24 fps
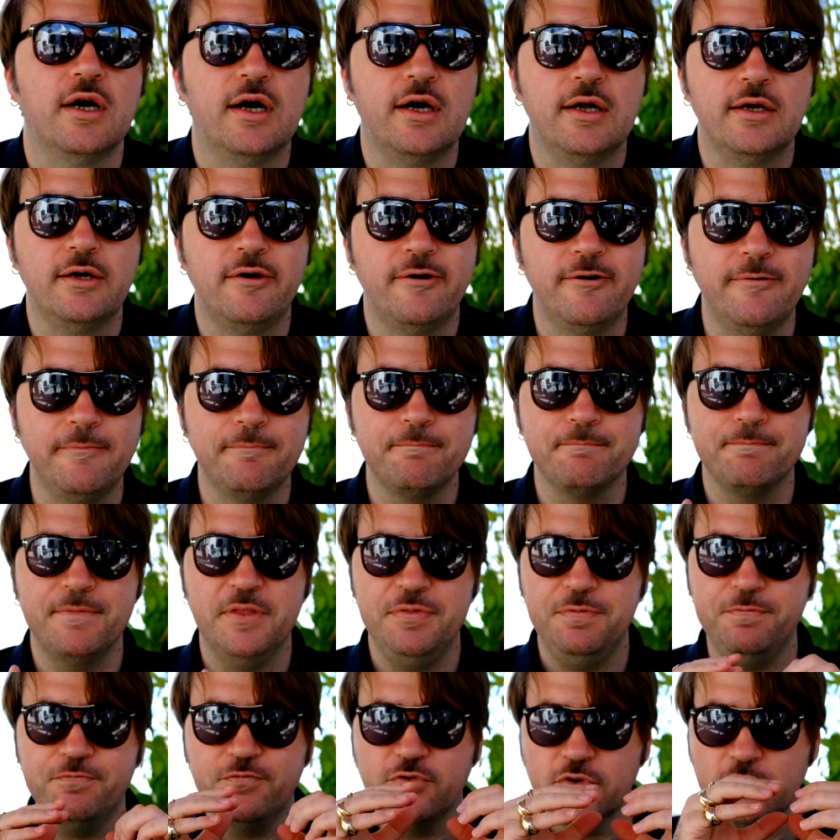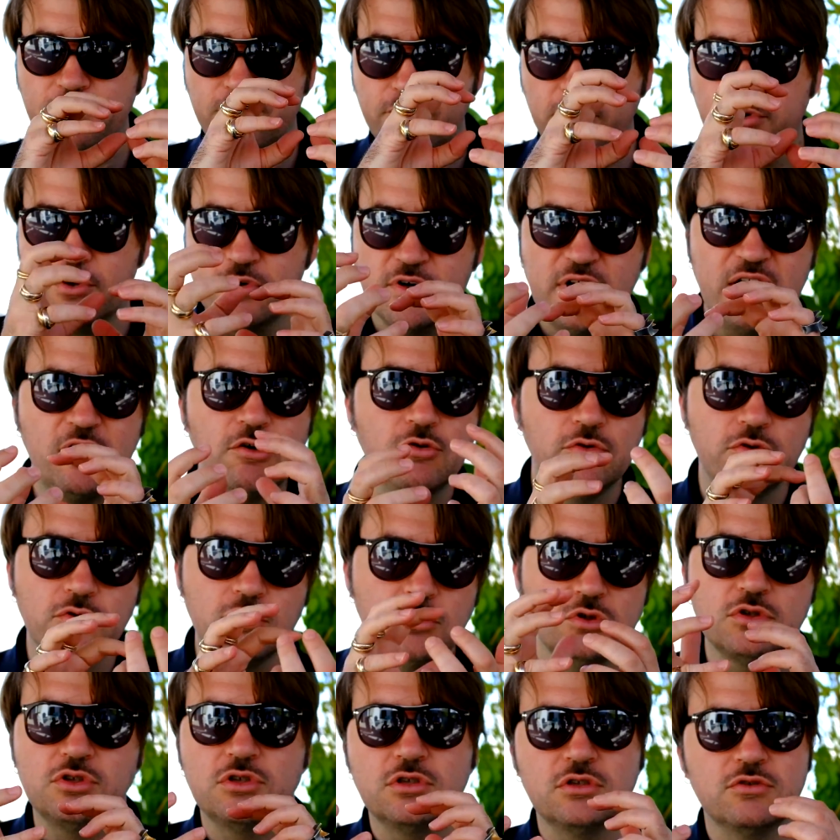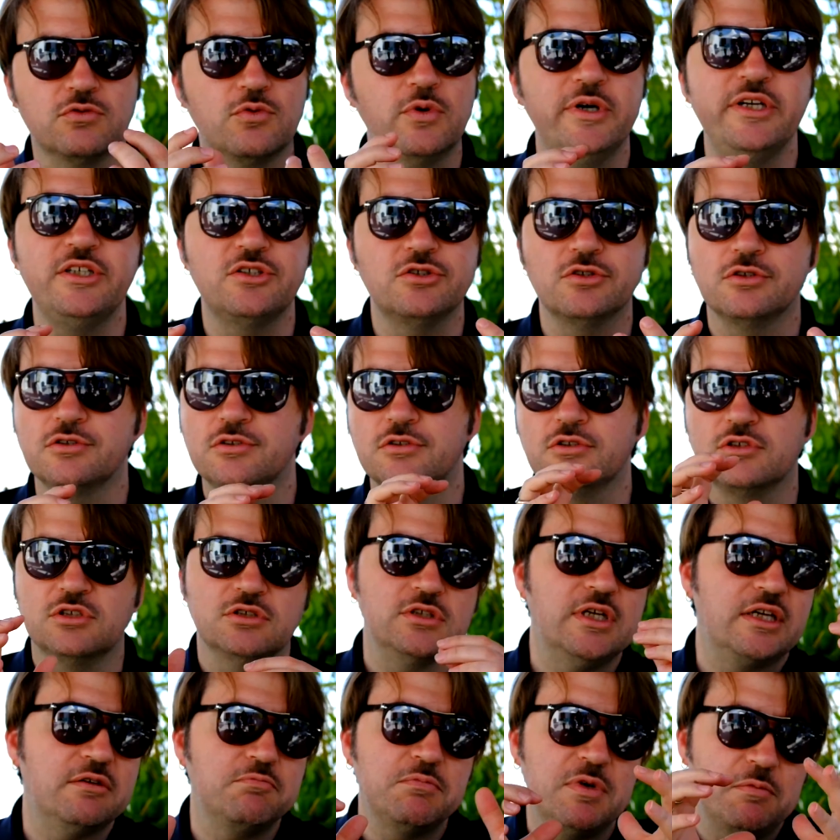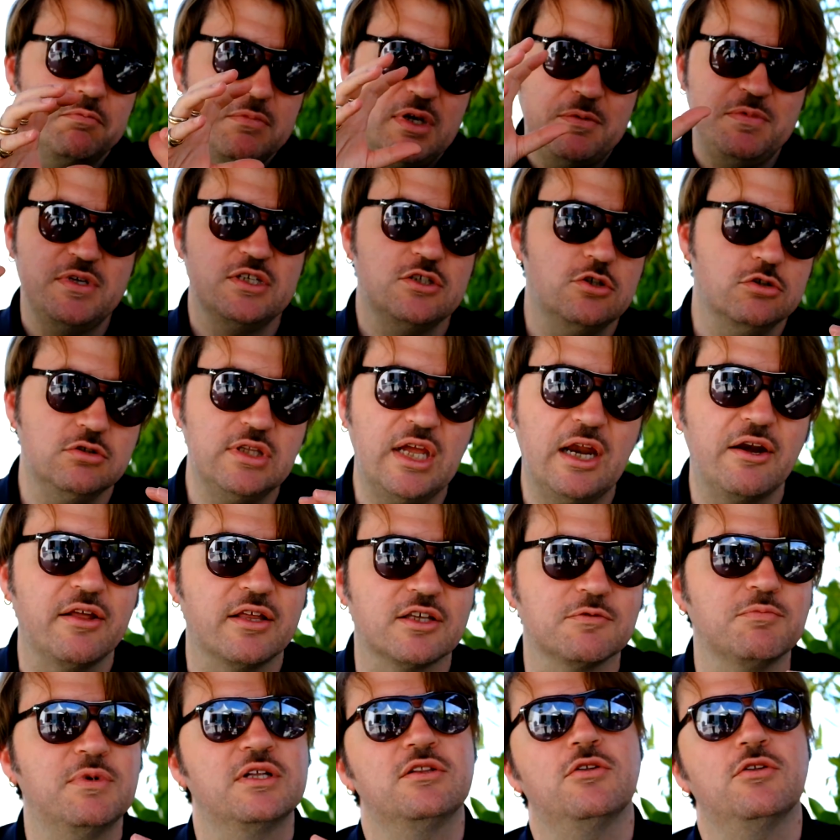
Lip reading: and that for rigorous reasons, and maybe esoteric,